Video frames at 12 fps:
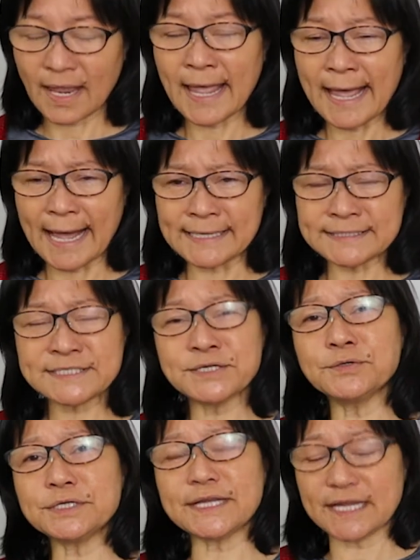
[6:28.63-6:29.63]

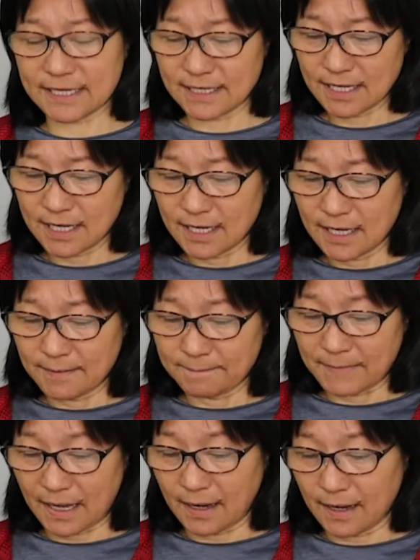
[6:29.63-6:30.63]
Until the
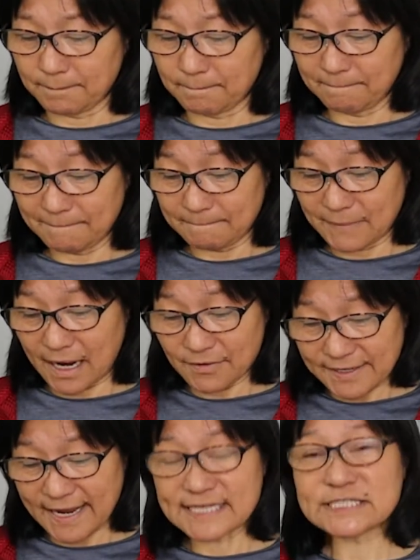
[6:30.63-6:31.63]

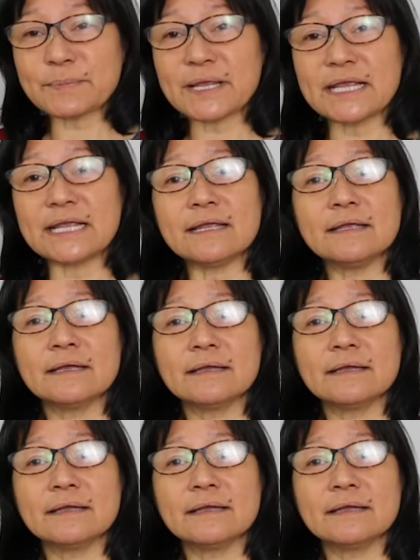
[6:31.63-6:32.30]
RDSP